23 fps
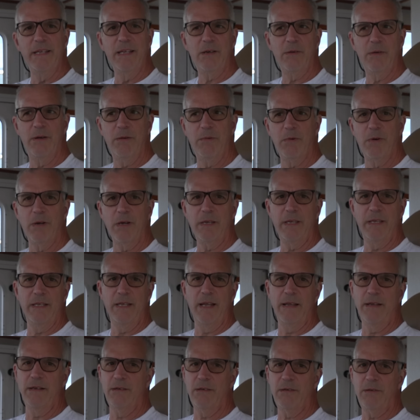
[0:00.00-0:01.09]
It quit working.
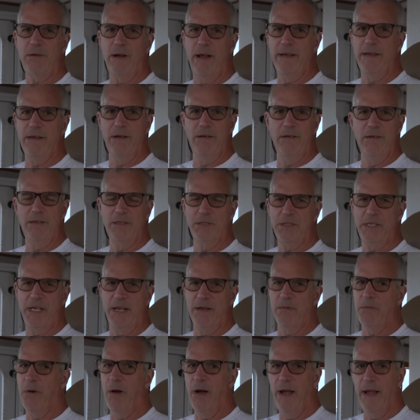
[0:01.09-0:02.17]
I don't quite
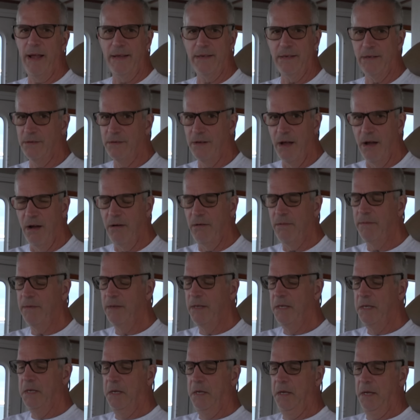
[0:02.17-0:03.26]
understand why. I don't know.
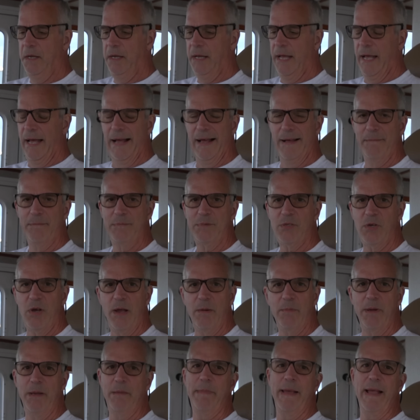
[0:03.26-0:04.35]
So
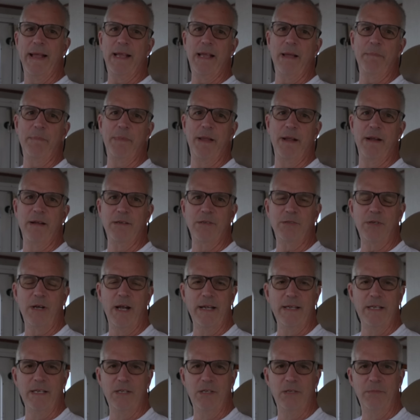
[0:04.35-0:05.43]
I went back up there and
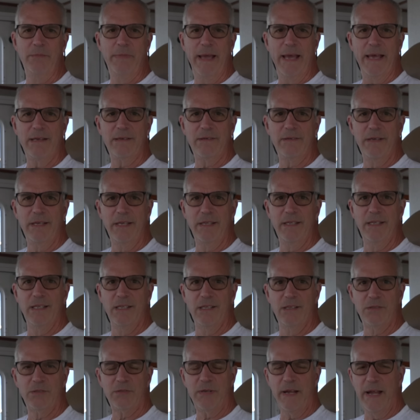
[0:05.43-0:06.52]
tried a new battery, and the
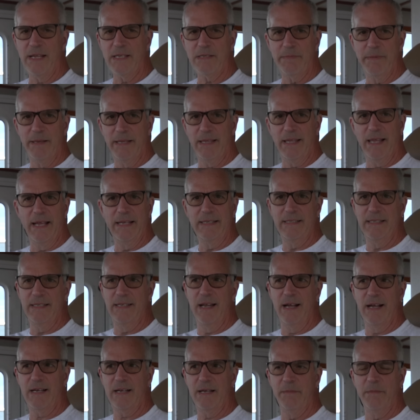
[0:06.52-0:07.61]
little transmit light did
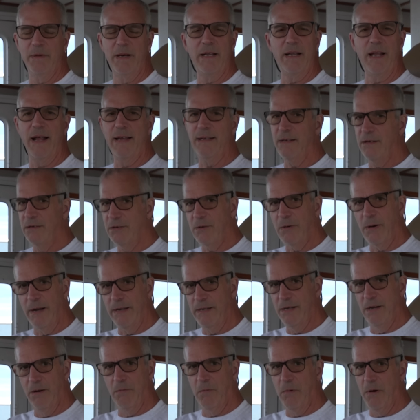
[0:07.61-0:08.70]
not come on. I don't
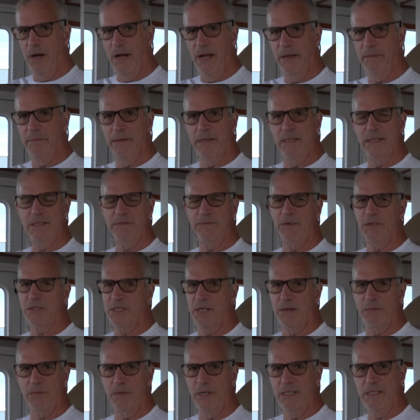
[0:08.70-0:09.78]
quite know why, but for
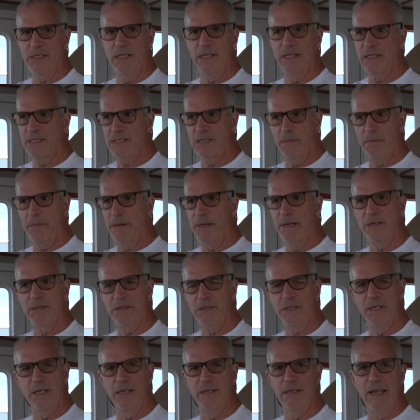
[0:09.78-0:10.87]
some reason this
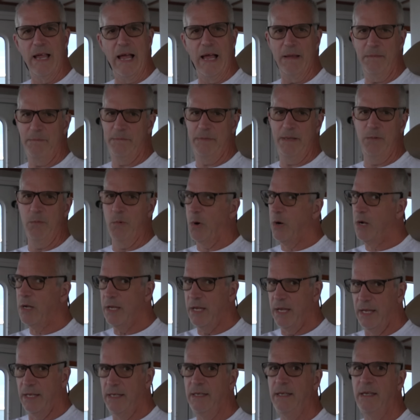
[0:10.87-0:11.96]
appears to not be
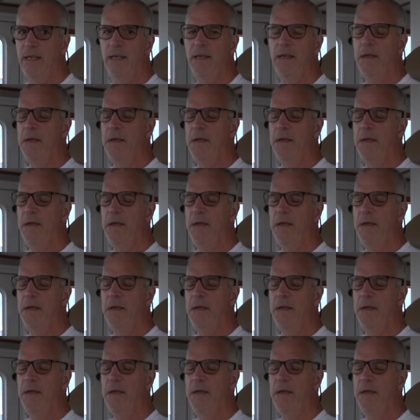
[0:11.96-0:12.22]
working.